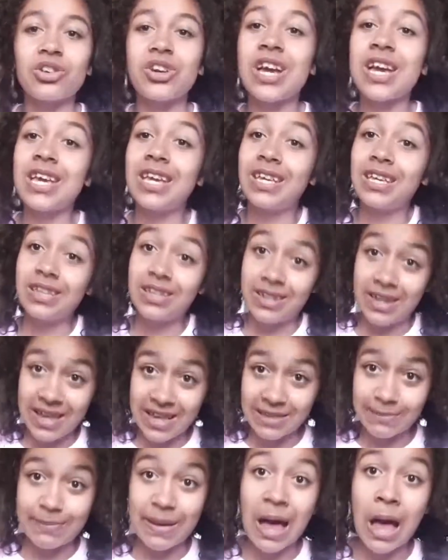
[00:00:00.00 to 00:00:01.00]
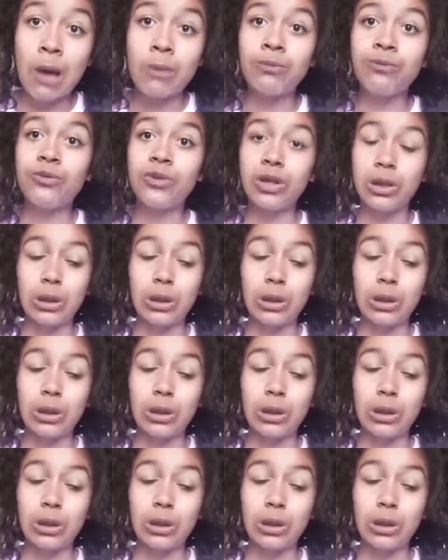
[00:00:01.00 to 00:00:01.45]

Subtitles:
train is bound for